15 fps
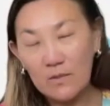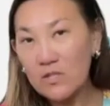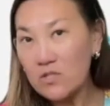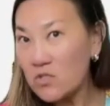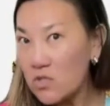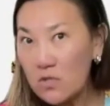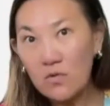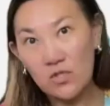
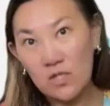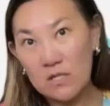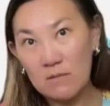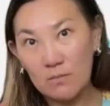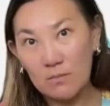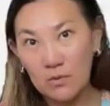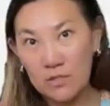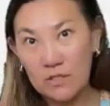is hugely
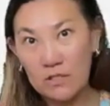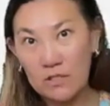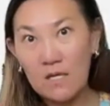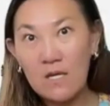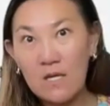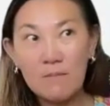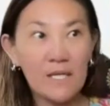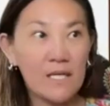important,
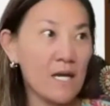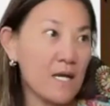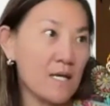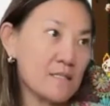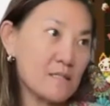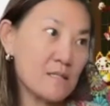because the